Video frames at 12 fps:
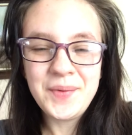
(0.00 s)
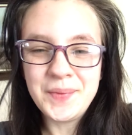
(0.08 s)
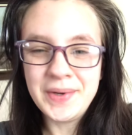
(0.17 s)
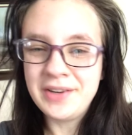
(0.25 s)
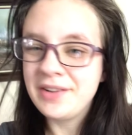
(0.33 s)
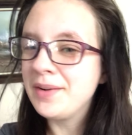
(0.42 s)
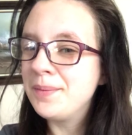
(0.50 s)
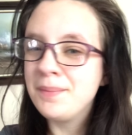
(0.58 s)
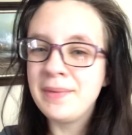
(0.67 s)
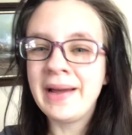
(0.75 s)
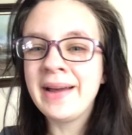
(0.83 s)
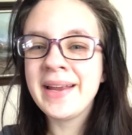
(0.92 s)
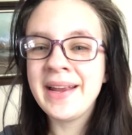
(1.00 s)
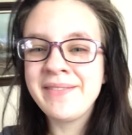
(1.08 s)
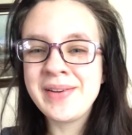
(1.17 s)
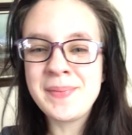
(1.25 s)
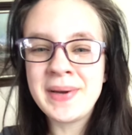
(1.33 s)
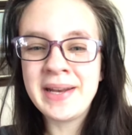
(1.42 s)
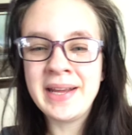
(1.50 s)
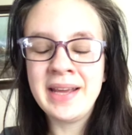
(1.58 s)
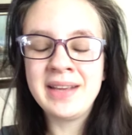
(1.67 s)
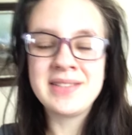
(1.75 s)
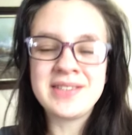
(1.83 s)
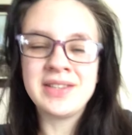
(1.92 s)
Welcome back
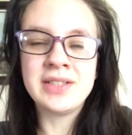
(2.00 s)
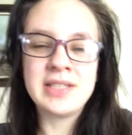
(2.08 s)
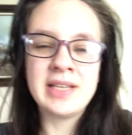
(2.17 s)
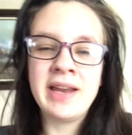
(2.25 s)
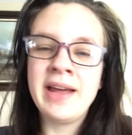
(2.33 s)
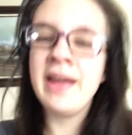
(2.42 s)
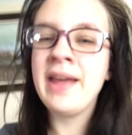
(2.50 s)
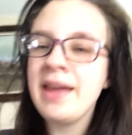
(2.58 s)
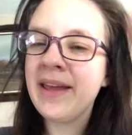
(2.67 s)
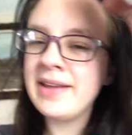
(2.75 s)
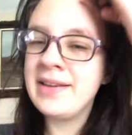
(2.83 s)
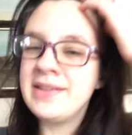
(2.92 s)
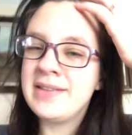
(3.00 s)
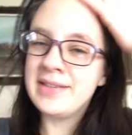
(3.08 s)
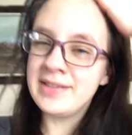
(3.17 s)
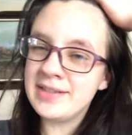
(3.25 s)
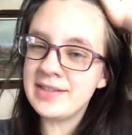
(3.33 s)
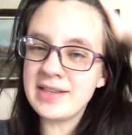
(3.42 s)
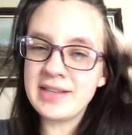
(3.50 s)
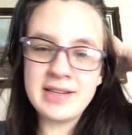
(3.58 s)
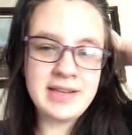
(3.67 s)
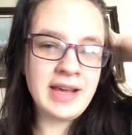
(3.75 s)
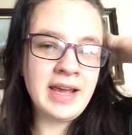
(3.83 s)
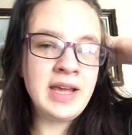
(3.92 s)
everybody. So today is
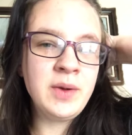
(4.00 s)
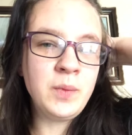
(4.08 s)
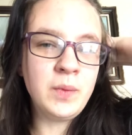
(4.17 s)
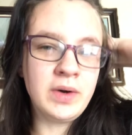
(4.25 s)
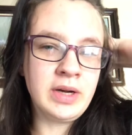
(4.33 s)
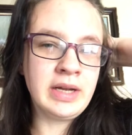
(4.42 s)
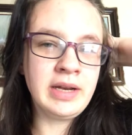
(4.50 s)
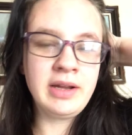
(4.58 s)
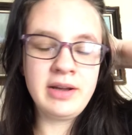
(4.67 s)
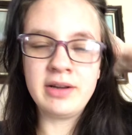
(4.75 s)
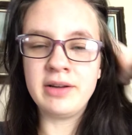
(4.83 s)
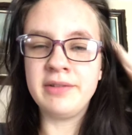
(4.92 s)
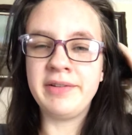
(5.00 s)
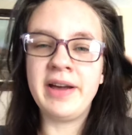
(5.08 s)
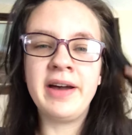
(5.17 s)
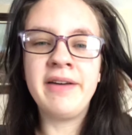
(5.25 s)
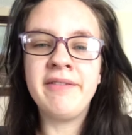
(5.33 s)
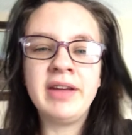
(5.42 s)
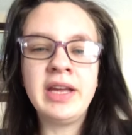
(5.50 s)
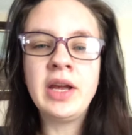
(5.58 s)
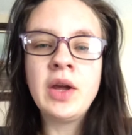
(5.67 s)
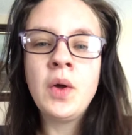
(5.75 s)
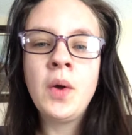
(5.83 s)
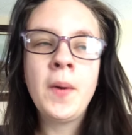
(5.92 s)
day one of
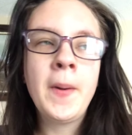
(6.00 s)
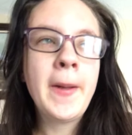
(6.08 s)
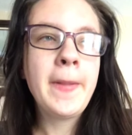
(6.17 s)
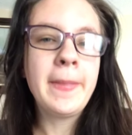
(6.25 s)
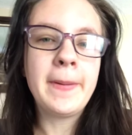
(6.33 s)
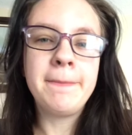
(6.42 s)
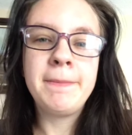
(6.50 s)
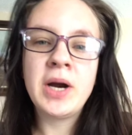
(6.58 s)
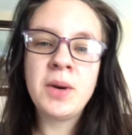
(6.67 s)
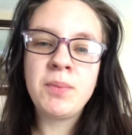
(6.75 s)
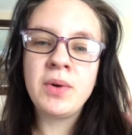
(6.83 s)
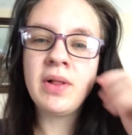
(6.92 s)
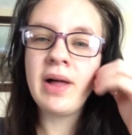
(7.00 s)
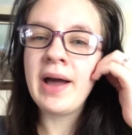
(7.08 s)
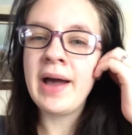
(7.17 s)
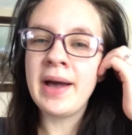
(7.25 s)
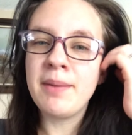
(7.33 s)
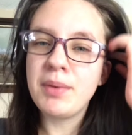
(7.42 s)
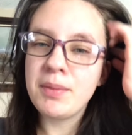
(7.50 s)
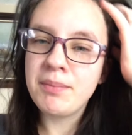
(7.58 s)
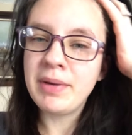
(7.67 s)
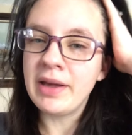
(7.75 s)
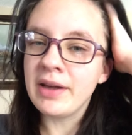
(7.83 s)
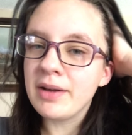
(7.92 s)
having a Pureple app
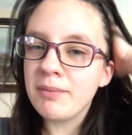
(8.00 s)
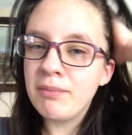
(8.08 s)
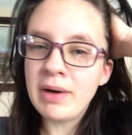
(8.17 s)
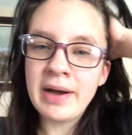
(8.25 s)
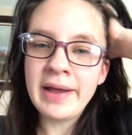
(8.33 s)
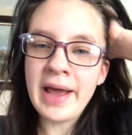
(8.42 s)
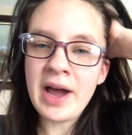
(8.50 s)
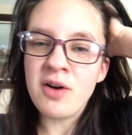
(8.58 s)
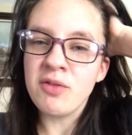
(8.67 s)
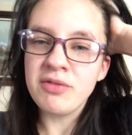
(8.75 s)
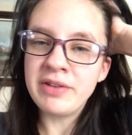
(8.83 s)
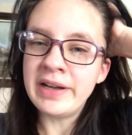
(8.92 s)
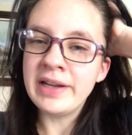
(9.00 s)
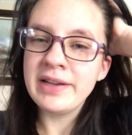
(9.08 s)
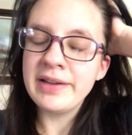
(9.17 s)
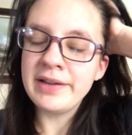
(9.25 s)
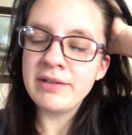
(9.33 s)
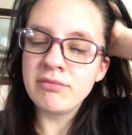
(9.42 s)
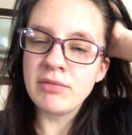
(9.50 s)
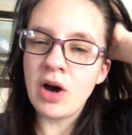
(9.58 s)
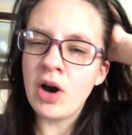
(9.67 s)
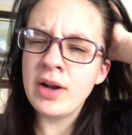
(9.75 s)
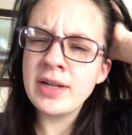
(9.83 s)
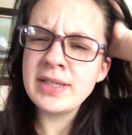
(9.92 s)
pick my outfit and
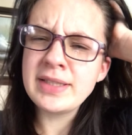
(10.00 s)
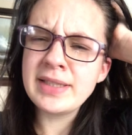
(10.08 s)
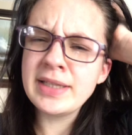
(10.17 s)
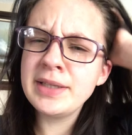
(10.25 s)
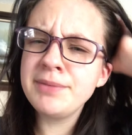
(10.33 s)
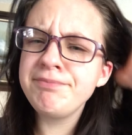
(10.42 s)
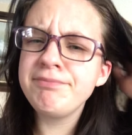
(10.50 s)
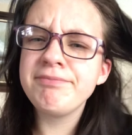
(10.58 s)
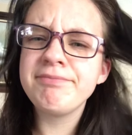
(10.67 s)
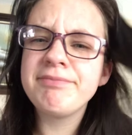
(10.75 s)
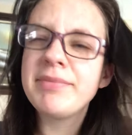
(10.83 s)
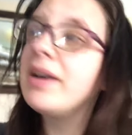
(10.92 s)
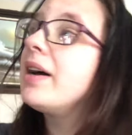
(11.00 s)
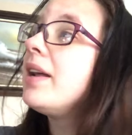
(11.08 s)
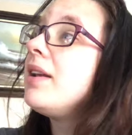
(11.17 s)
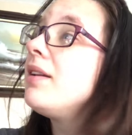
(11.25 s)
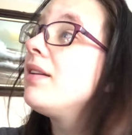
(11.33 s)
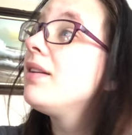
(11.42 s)
honestly I